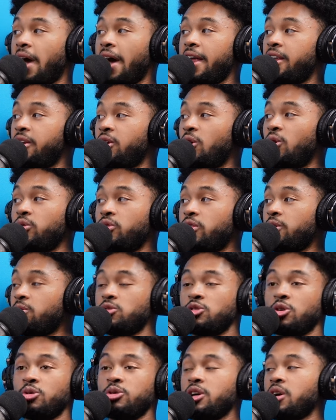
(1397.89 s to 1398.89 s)
I didn't yeah. know there
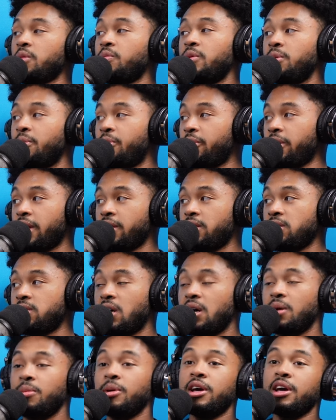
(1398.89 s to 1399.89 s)
was no young people playing at the
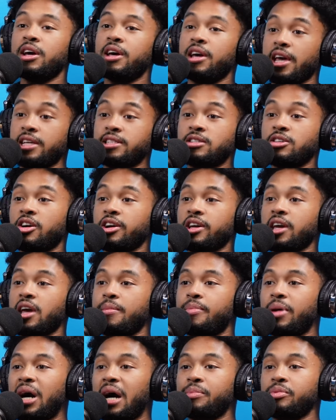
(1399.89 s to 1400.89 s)
time. It started
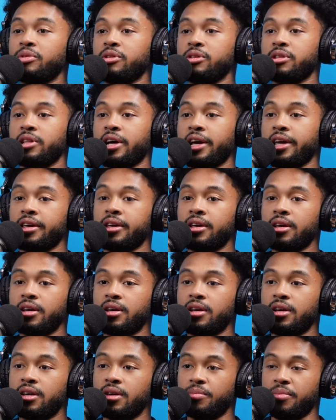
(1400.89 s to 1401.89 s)
getting popular like
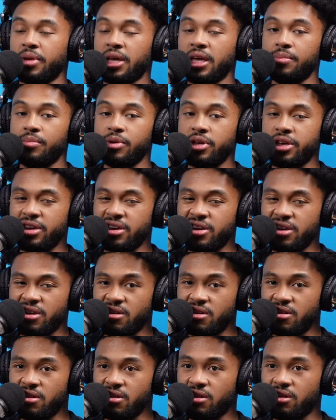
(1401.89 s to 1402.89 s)

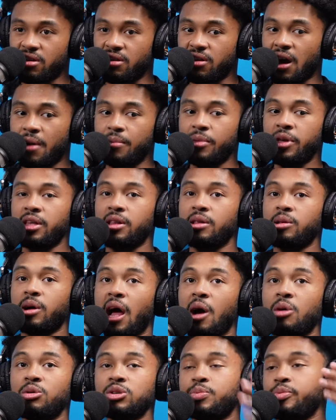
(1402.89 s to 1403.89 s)
maybe. I mean,
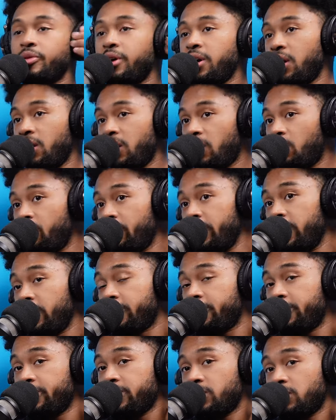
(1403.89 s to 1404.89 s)
I was playing me
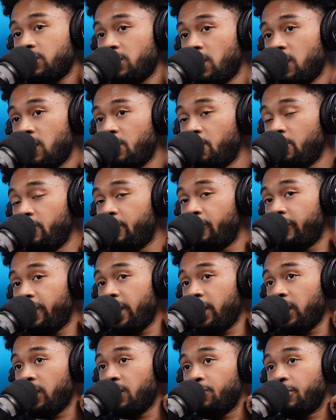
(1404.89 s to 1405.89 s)
and Chris, and then we were
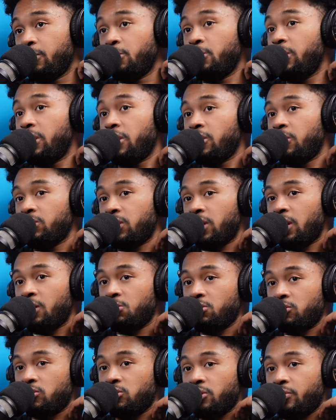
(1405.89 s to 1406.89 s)
playing it, but we didn't know what the
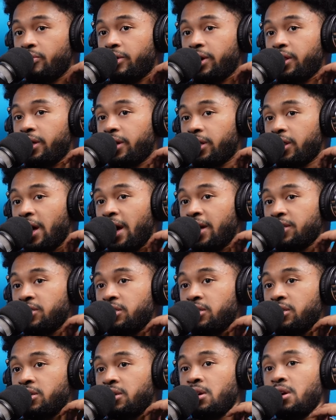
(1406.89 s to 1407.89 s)
hell we were doing. Probably like
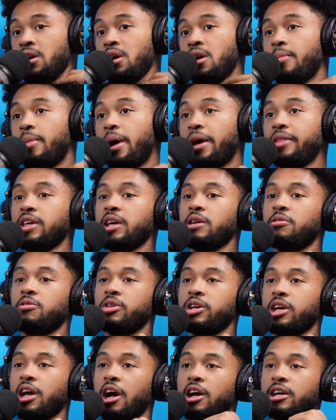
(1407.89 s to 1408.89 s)
last year. But I think it
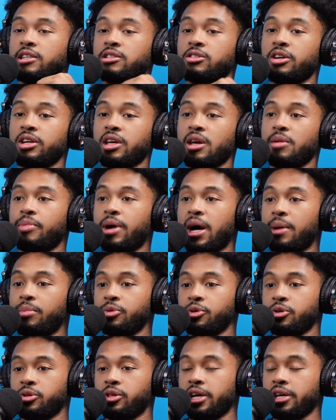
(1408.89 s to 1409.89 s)
really got started getting
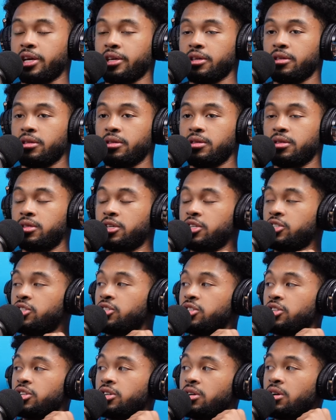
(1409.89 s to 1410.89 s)
popular like
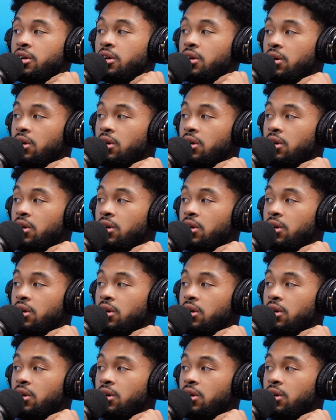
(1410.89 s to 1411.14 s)
this year.